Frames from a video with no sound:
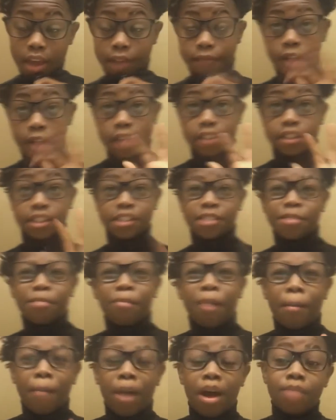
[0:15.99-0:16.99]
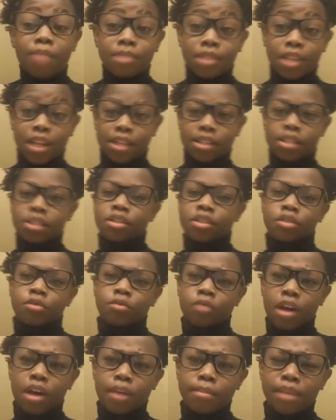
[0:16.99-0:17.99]
In fact, these are my mom's glasses. Do
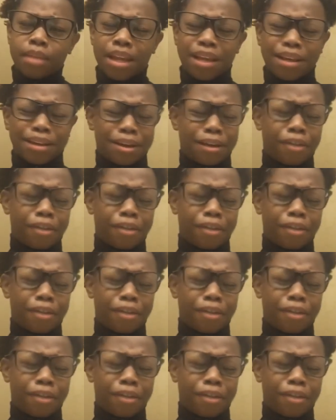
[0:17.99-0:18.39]
not be like,